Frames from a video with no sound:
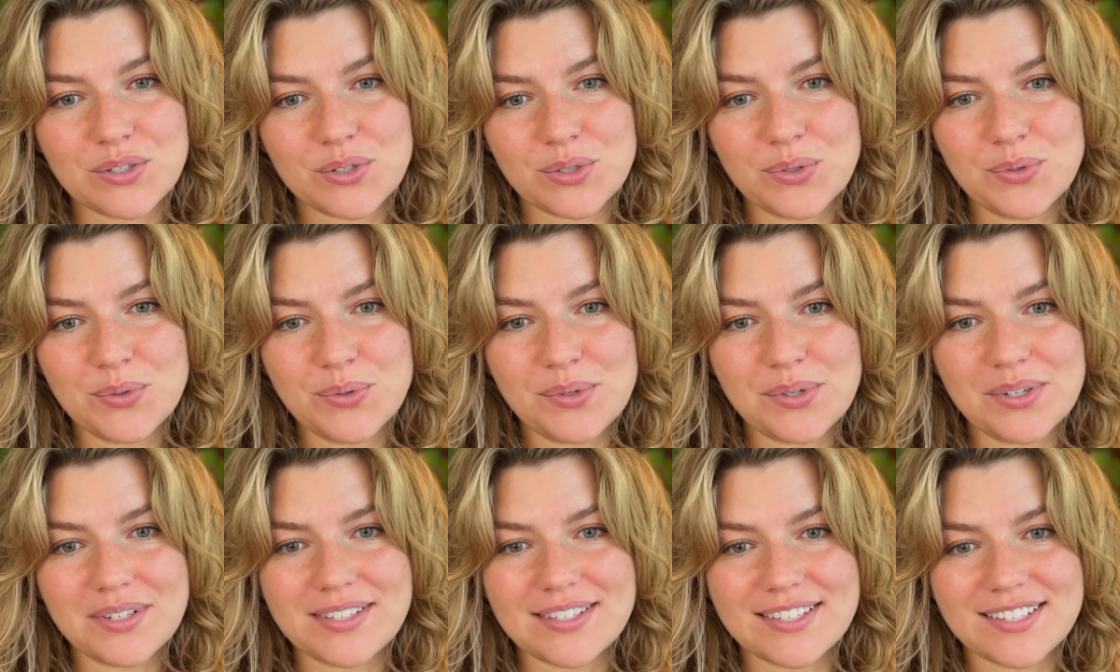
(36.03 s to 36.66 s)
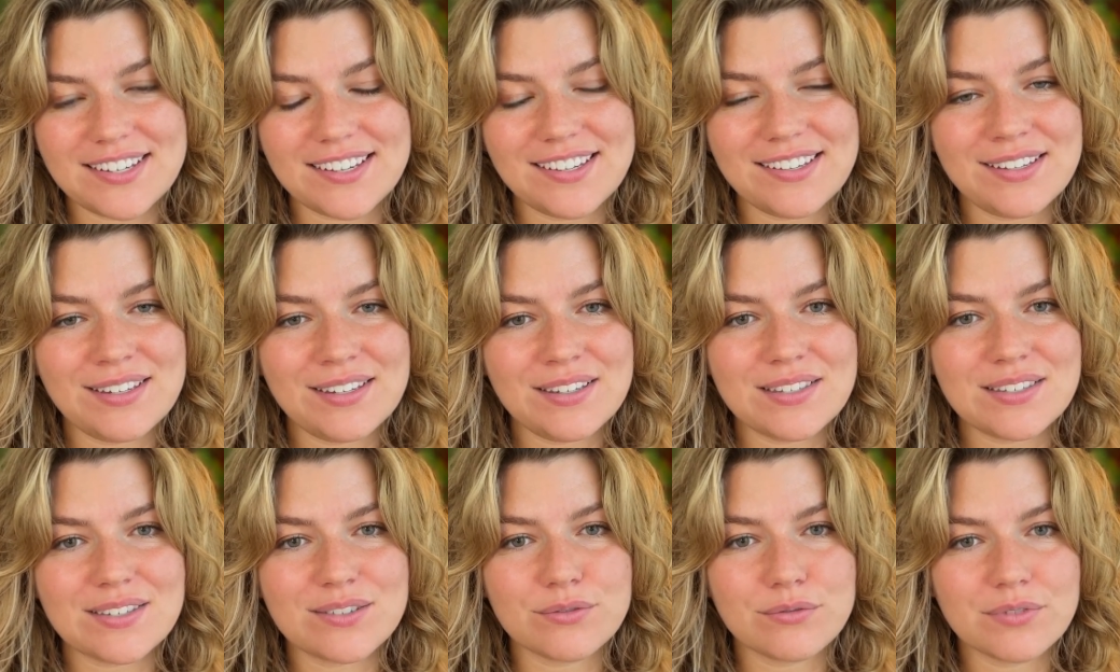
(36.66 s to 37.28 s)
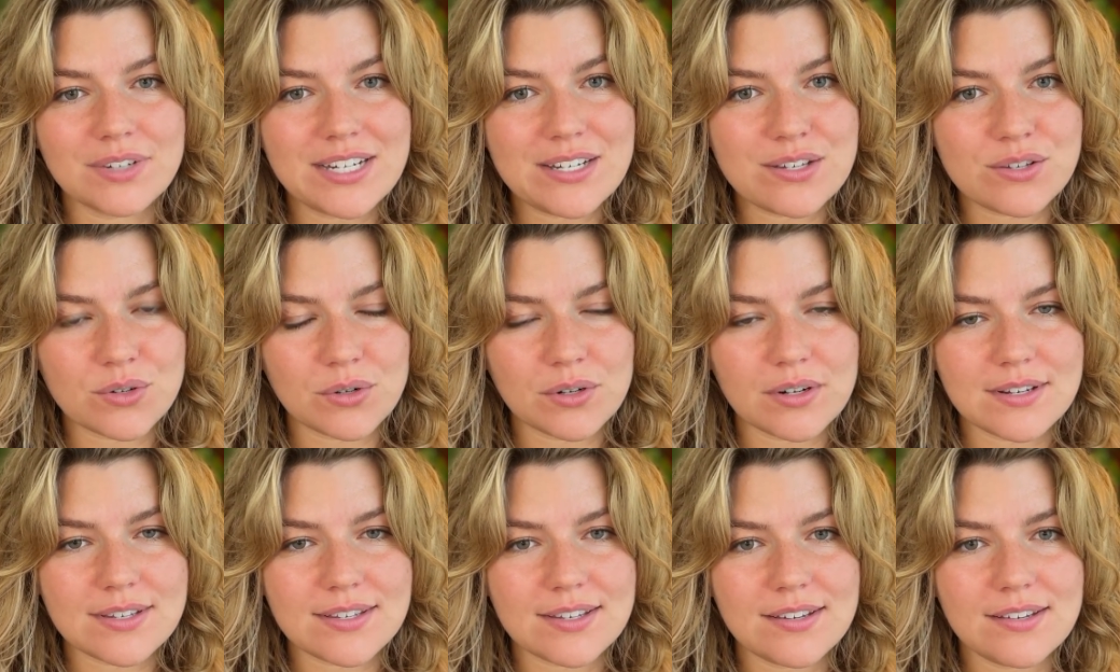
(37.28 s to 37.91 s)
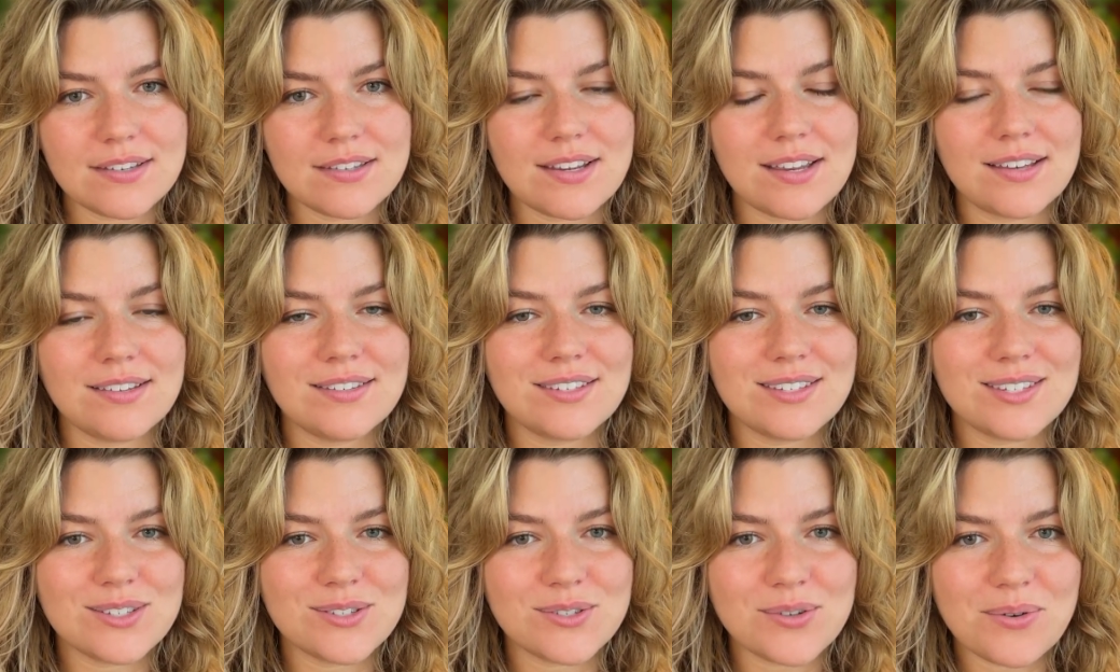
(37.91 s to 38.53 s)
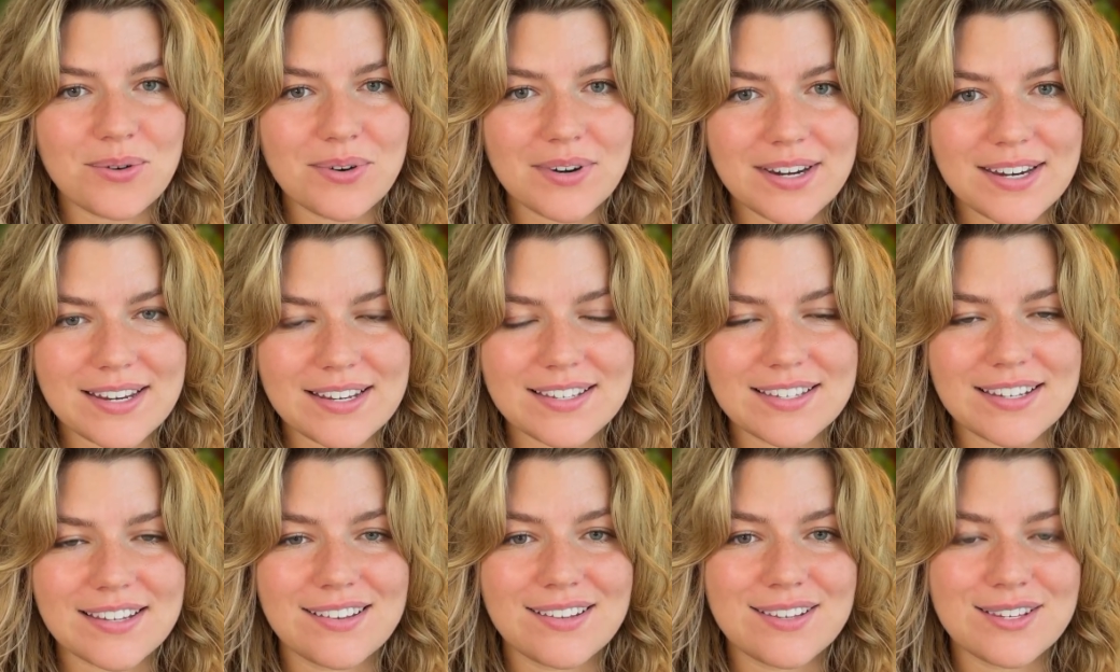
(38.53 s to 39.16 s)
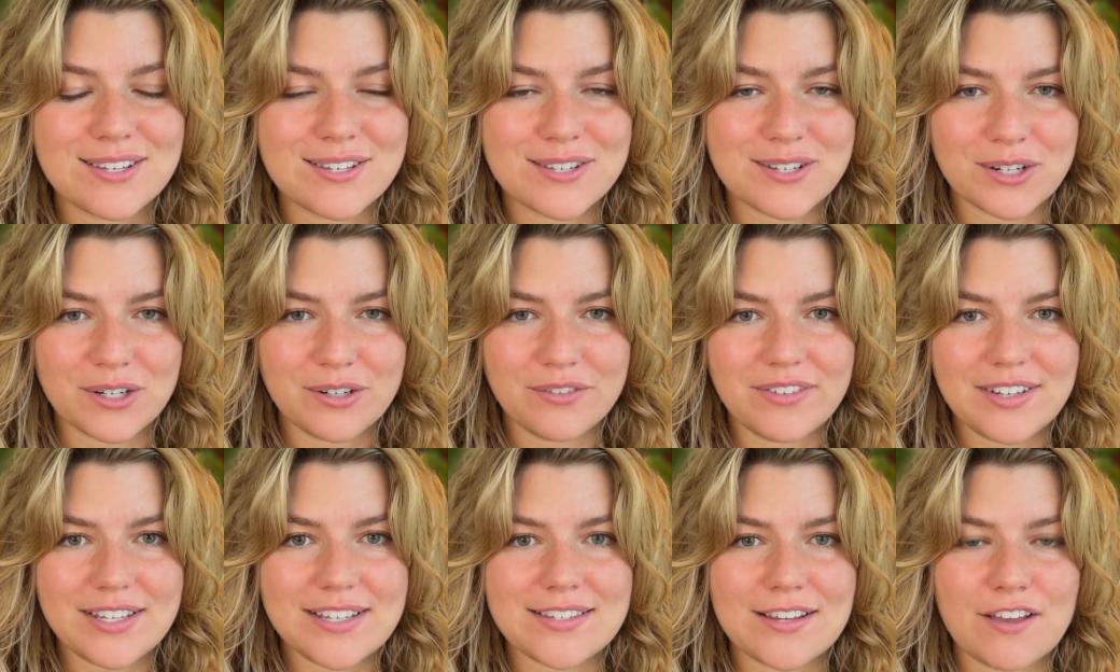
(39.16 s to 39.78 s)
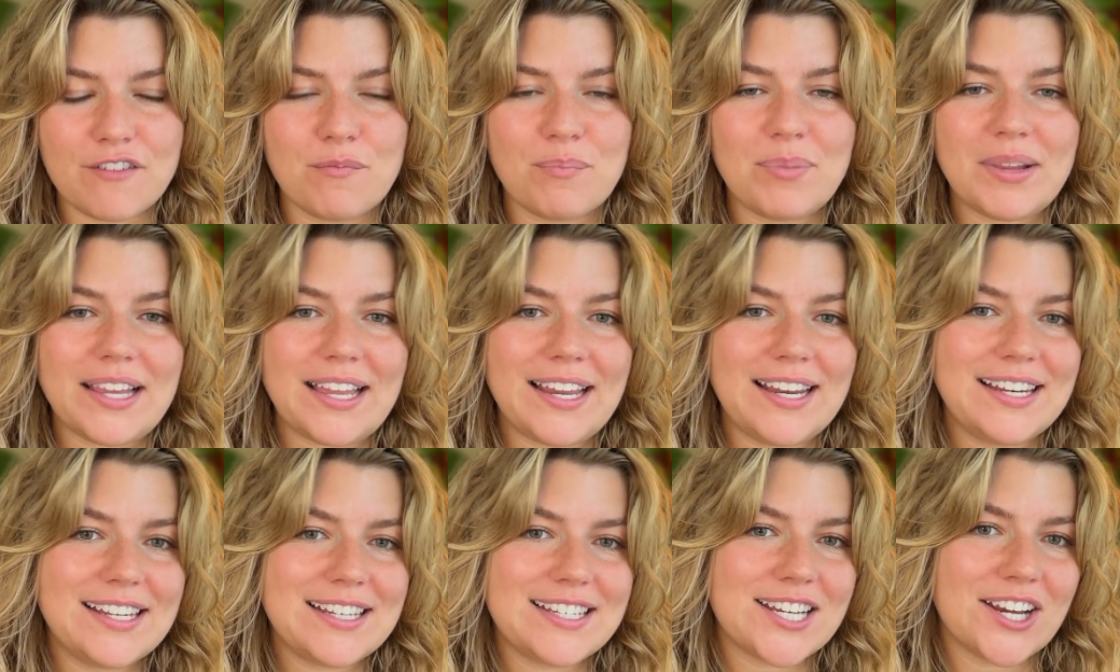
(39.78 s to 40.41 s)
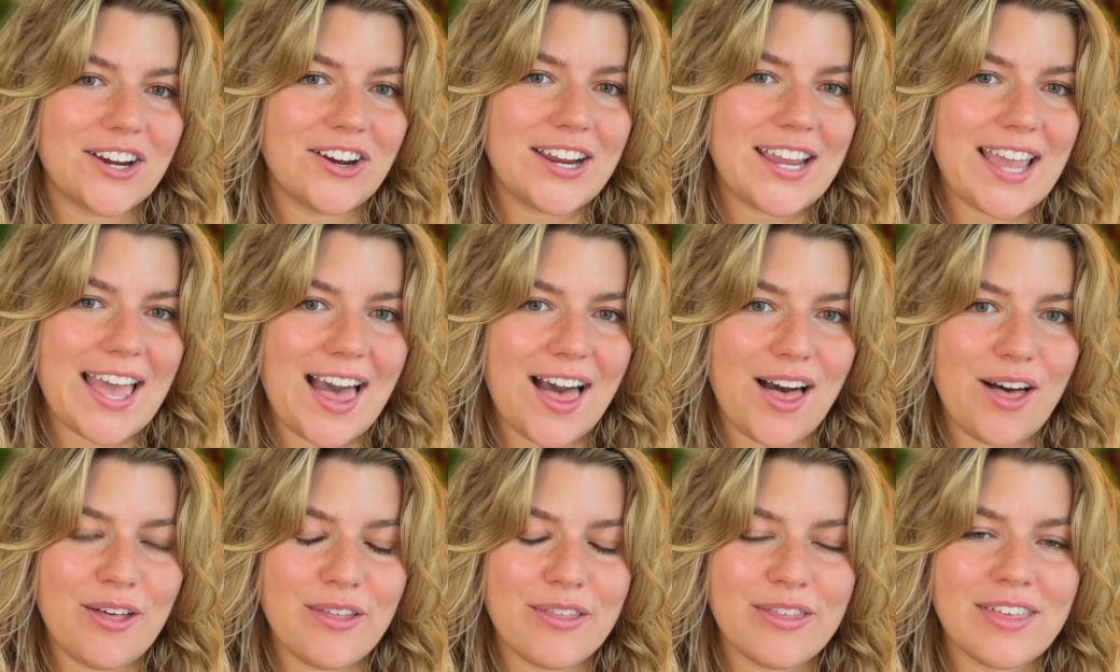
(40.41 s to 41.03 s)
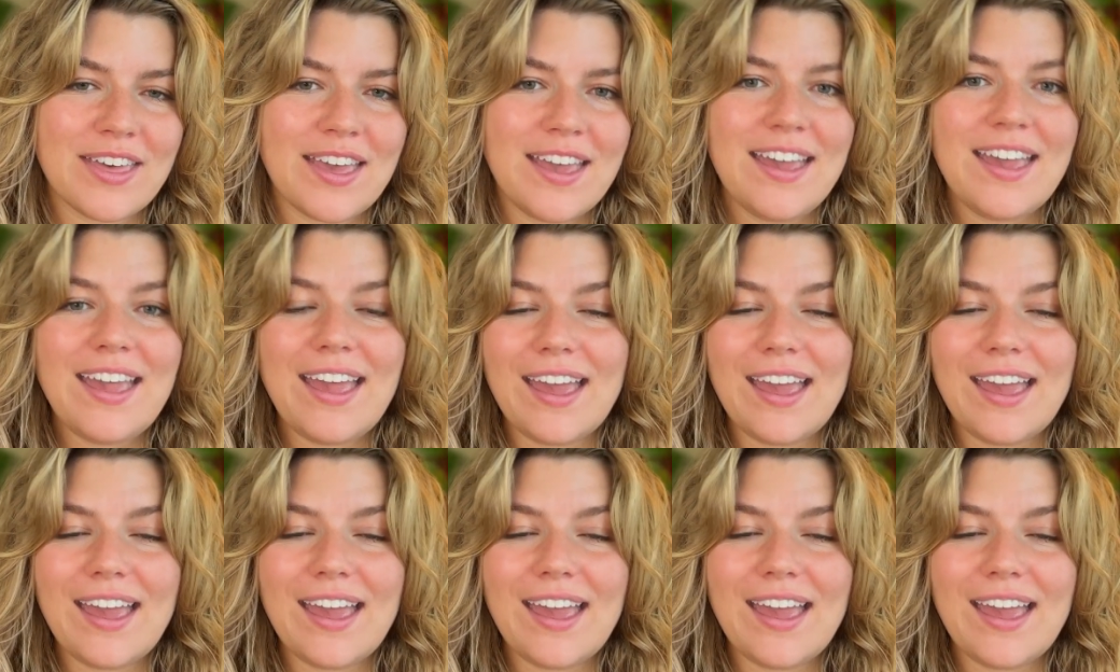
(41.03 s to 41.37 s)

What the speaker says: tools, skills, resources, and stories in service of planetary health